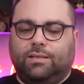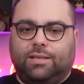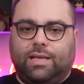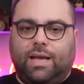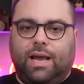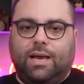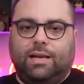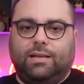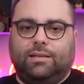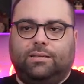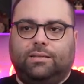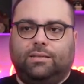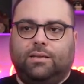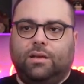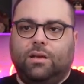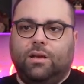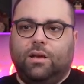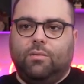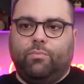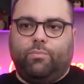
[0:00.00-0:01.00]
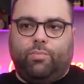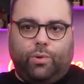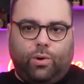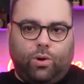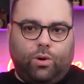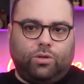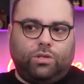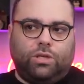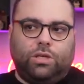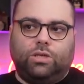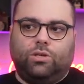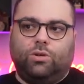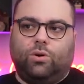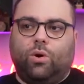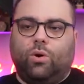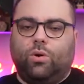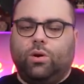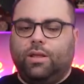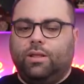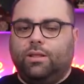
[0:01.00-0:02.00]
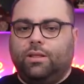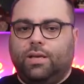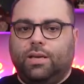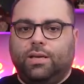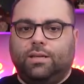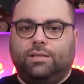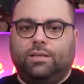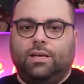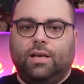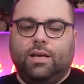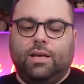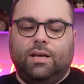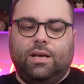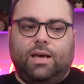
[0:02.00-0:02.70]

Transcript: sales process or in this